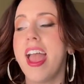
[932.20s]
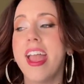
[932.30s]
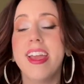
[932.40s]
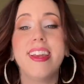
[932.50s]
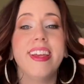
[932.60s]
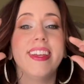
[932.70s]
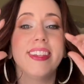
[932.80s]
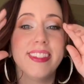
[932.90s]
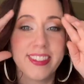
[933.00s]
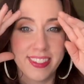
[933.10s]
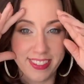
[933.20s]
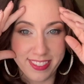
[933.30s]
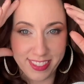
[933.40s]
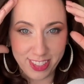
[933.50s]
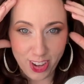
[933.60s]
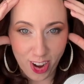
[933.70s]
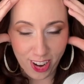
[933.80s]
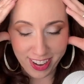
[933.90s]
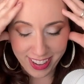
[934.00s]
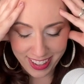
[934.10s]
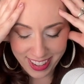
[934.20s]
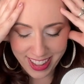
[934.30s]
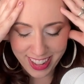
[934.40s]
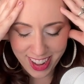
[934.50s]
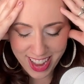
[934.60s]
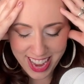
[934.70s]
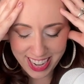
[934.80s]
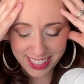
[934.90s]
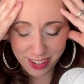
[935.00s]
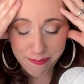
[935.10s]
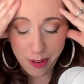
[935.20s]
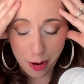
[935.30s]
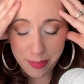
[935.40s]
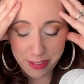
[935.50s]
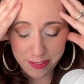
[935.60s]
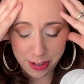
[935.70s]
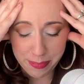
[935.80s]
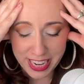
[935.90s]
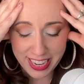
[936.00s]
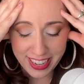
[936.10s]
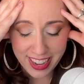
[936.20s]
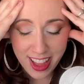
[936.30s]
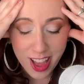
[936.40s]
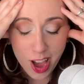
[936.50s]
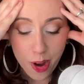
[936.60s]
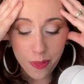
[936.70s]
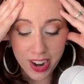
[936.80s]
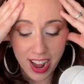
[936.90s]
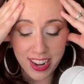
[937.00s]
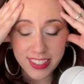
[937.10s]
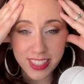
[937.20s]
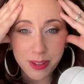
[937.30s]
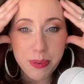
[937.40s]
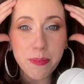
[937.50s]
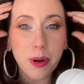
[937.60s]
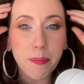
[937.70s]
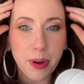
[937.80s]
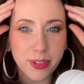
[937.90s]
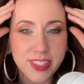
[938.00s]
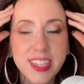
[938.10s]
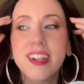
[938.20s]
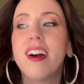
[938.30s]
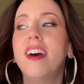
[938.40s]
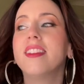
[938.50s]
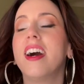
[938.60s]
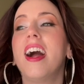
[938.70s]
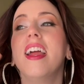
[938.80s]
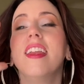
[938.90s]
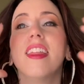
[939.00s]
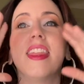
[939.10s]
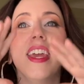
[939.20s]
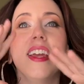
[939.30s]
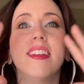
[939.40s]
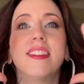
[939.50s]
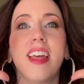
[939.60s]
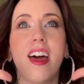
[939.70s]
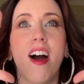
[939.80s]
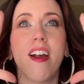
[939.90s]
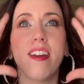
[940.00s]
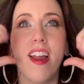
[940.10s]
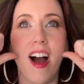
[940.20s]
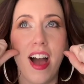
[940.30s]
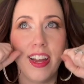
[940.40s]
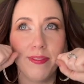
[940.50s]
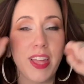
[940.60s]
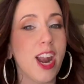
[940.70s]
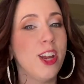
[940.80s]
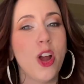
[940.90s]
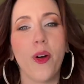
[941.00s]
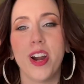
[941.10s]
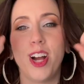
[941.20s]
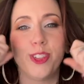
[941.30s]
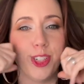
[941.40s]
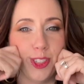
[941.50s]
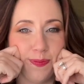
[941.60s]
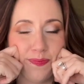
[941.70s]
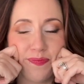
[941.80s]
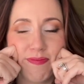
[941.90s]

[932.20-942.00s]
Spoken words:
It is, y'all, it is a moment for me when I see people posting online things that I know are not true.